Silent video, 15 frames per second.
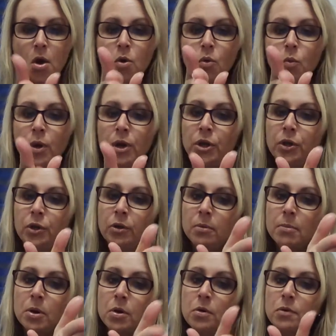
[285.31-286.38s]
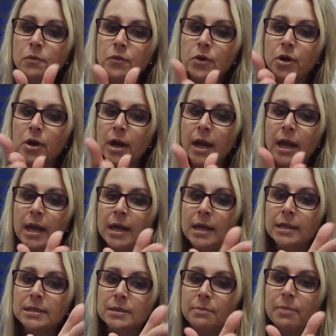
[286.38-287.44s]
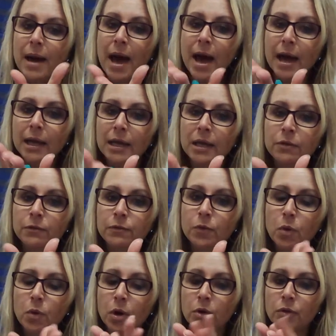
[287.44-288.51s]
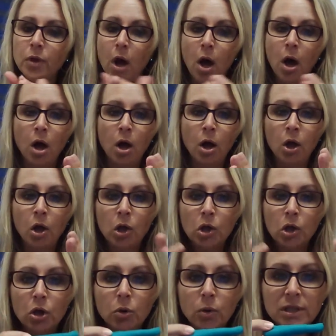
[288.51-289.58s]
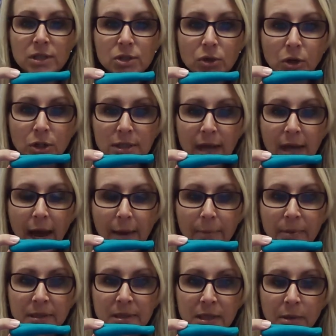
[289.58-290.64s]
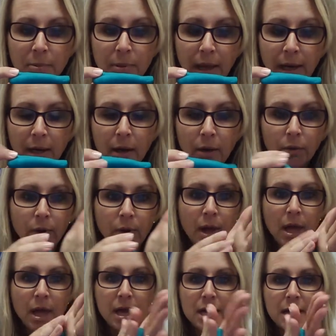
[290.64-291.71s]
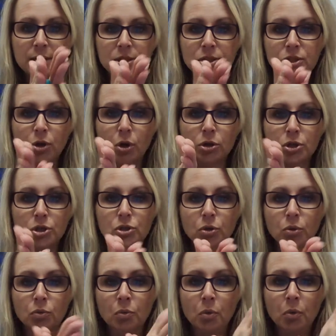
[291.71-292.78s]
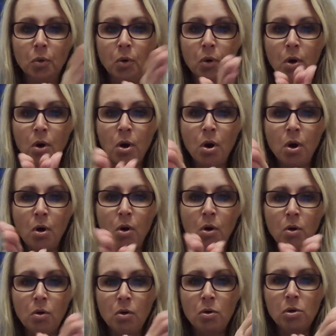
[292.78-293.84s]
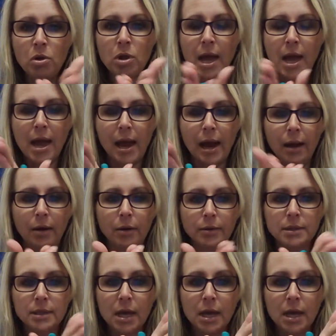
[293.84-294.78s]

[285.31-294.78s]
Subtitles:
When you move your hands back and forth, look what starts to happen to the Play-Doh. It starts to roll out.